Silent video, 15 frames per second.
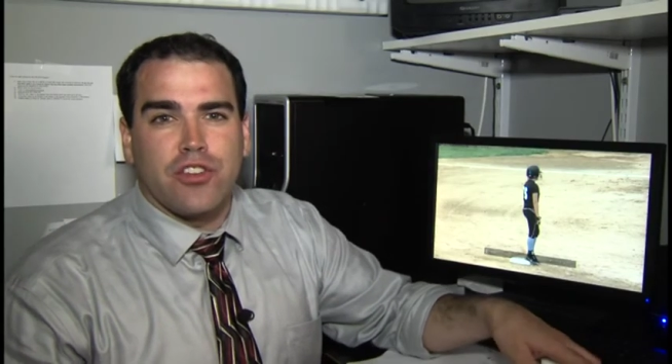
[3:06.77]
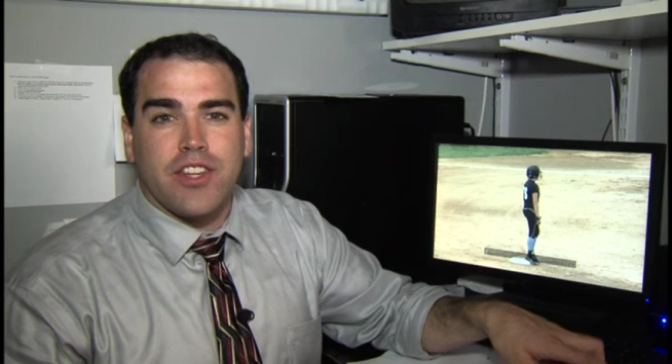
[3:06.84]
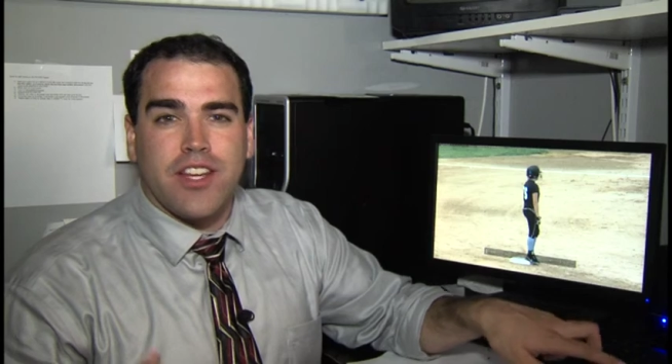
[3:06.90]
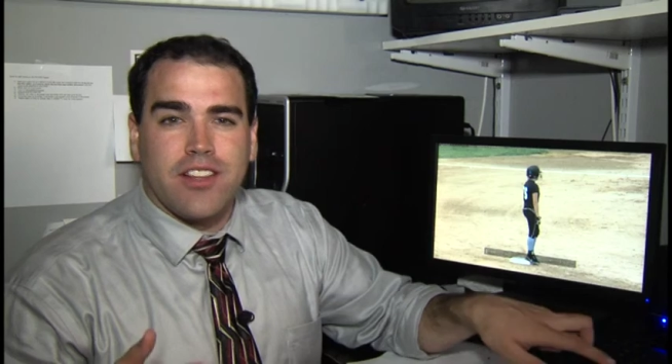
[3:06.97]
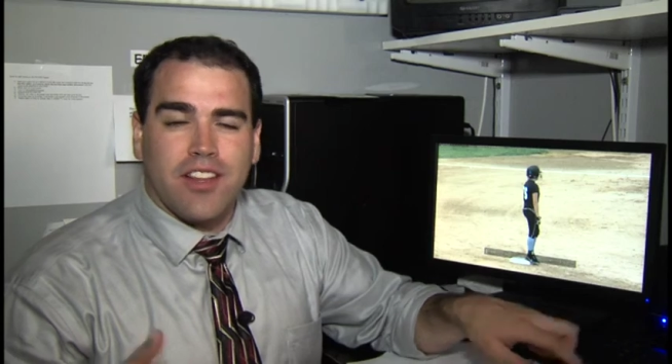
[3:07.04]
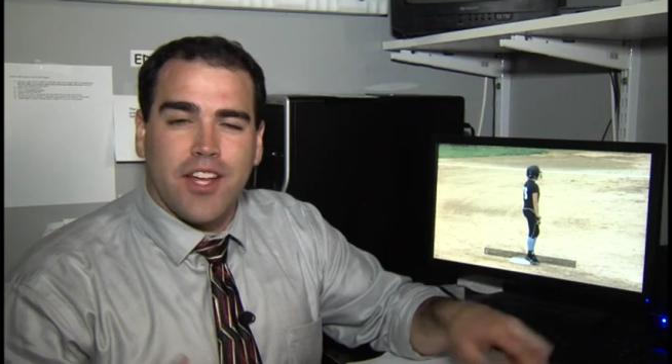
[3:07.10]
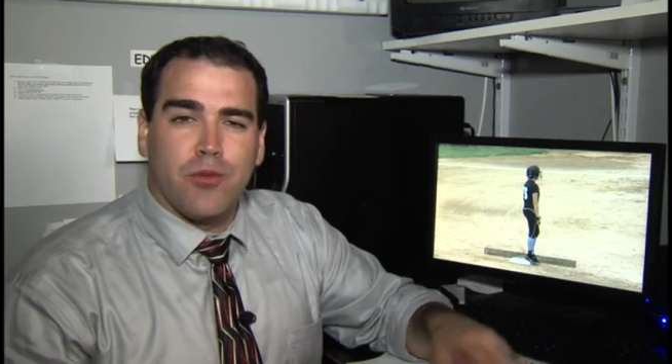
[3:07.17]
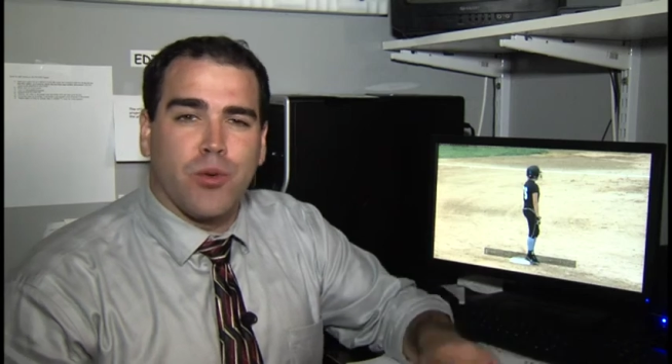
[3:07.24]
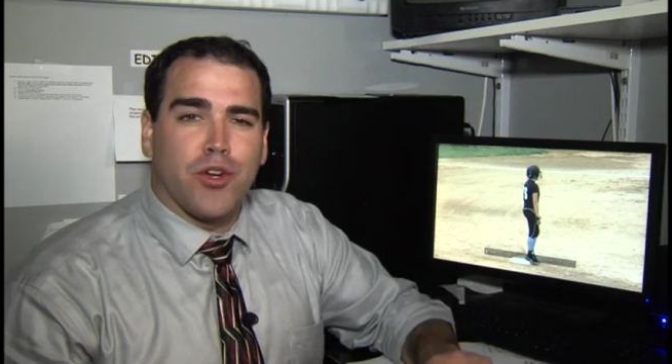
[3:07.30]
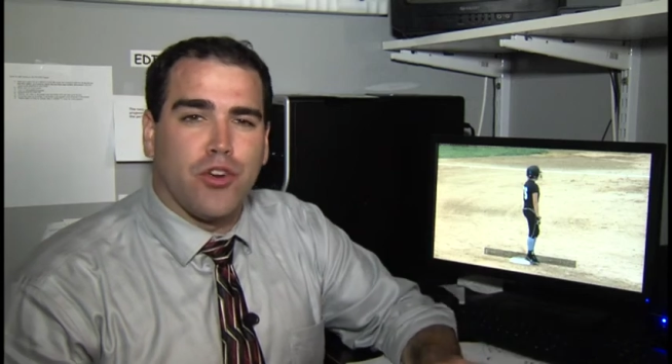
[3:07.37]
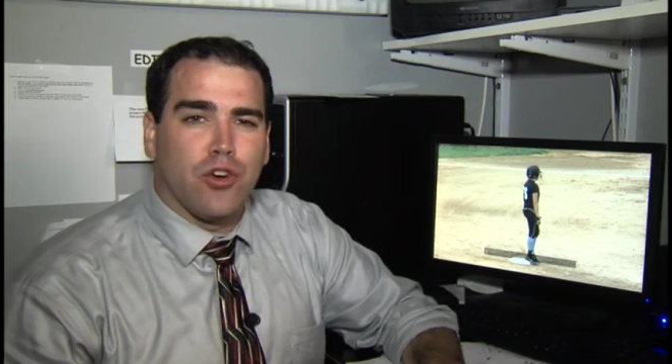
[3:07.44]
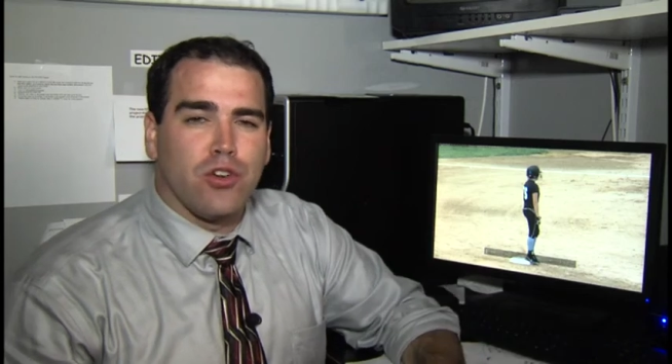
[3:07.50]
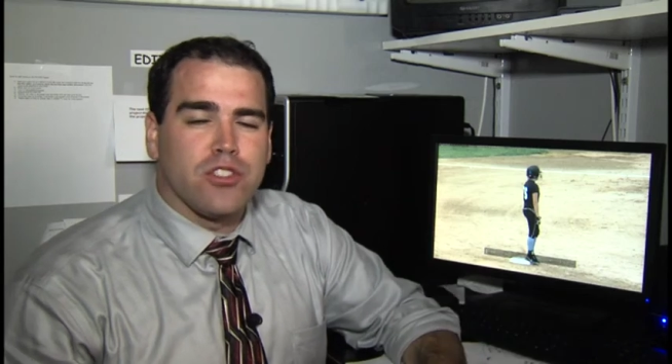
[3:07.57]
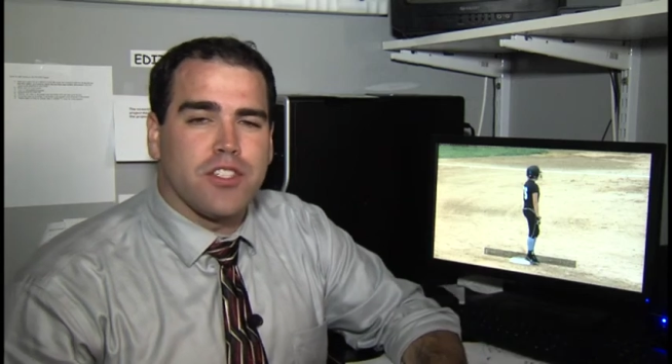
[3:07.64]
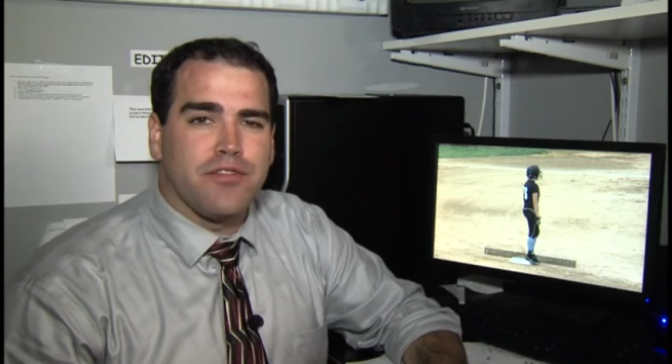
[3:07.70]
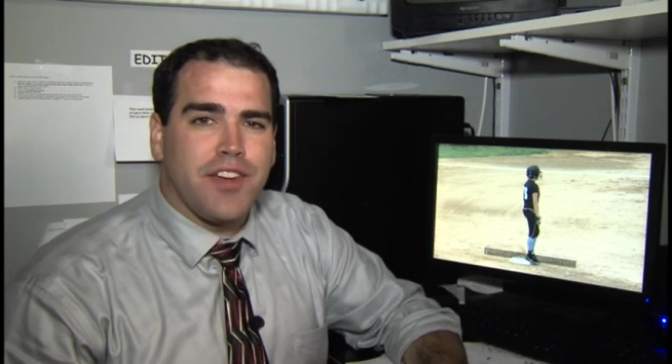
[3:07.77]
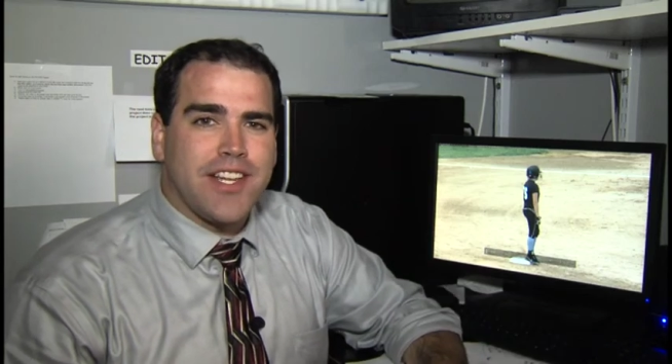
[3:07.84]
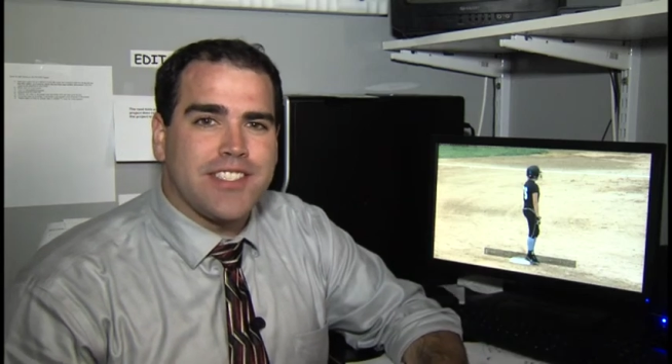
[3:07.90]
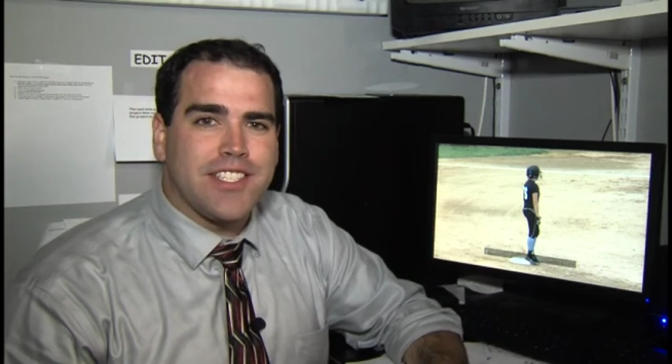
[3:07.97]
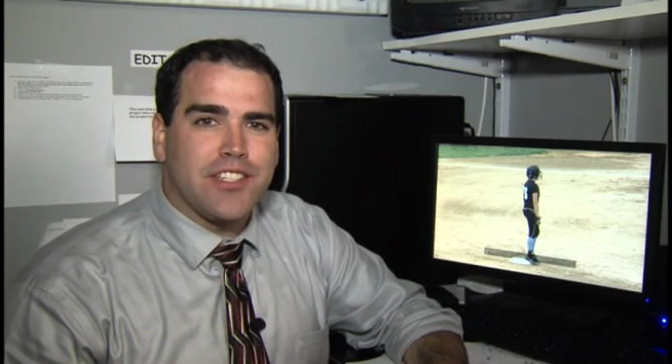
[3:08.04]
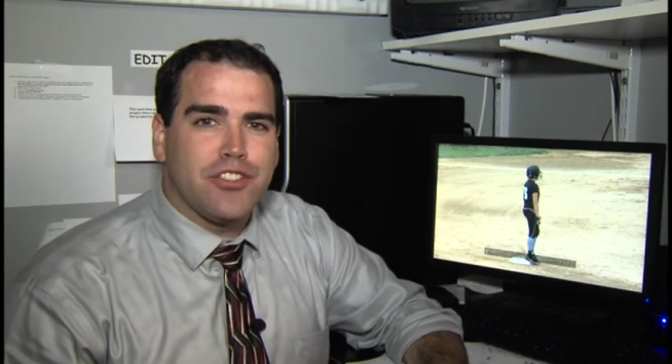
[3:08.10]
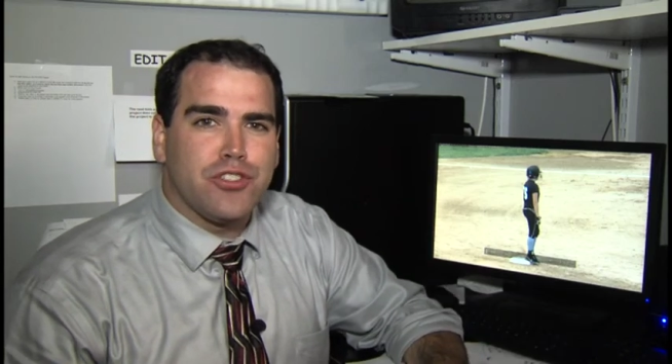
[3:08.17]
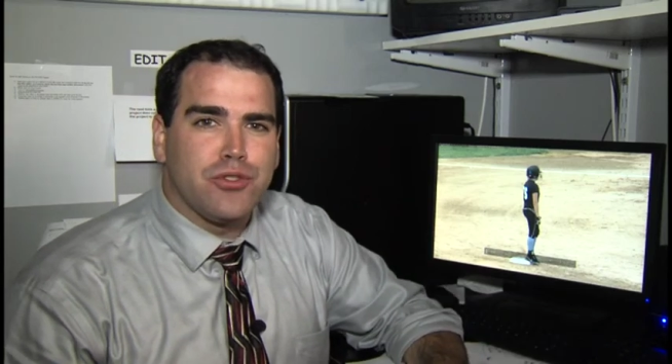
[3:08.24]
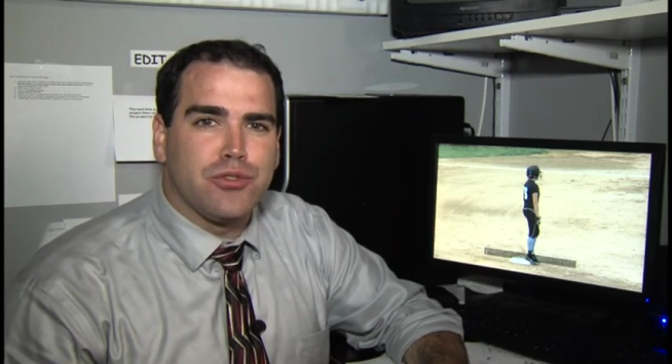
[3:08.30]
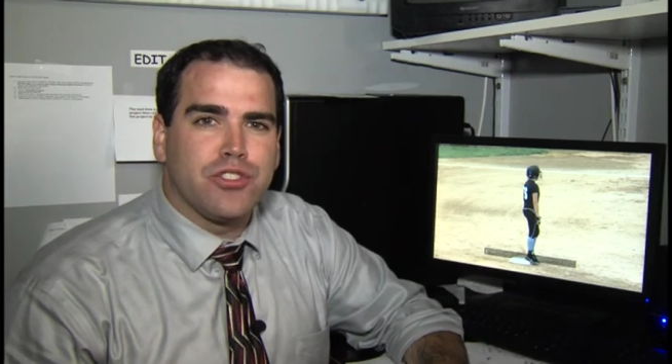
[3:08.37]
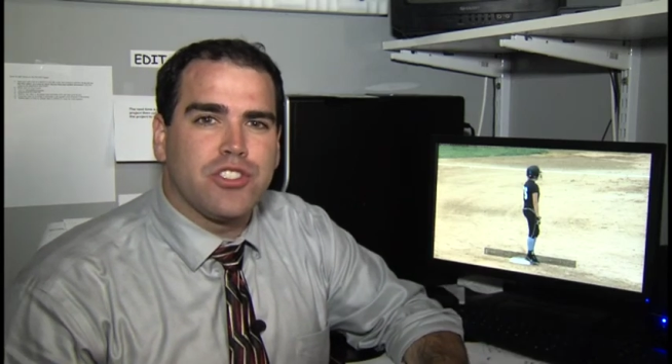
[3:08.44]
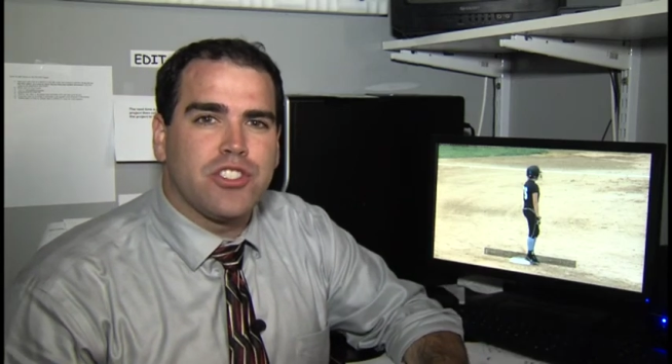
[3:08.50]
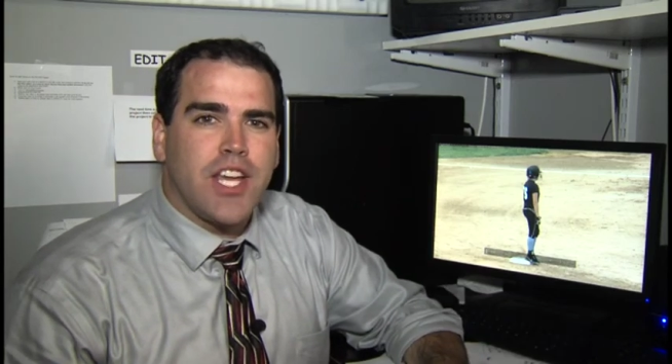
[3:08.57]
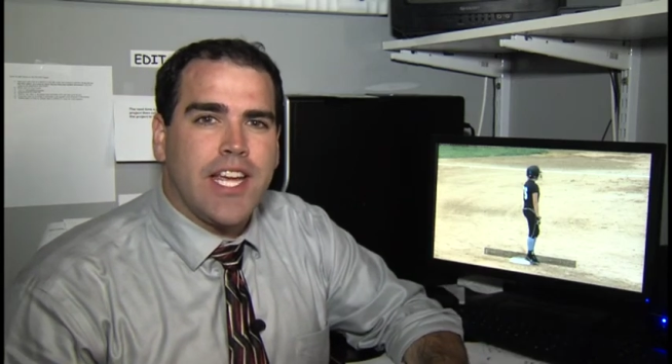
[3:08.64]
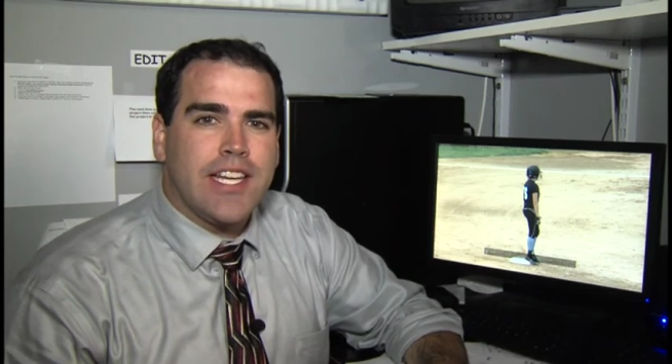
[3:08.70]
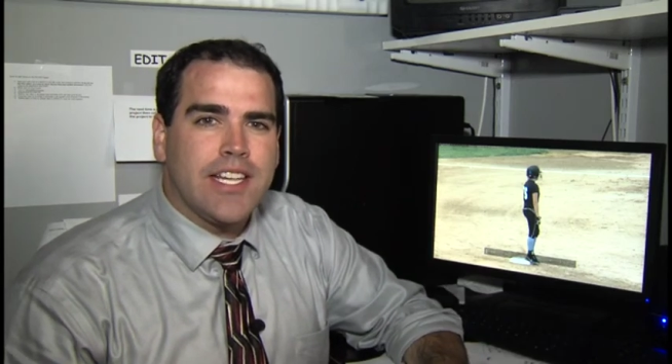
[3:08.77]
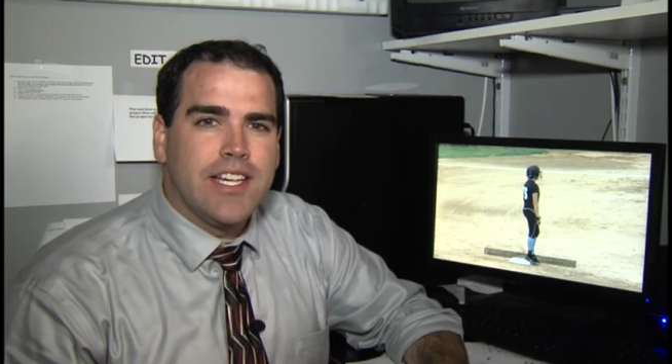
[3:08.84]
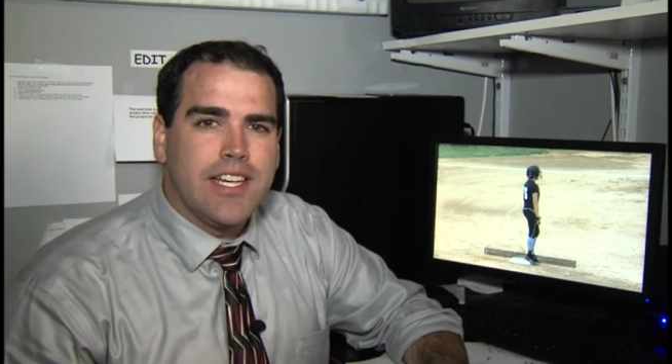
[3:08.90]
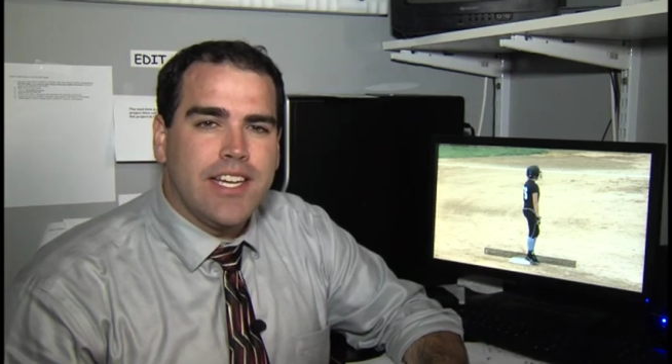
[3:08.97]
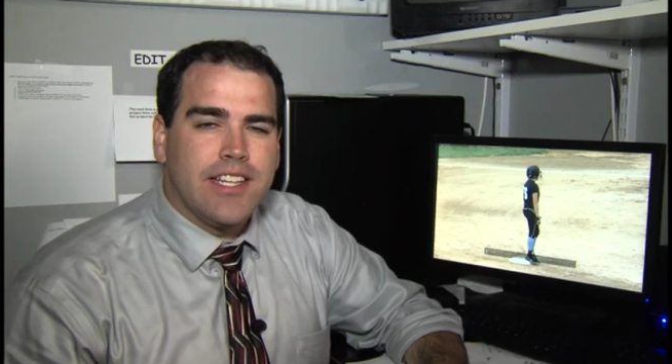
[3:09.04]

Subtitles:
The Glenwood girls advancing to state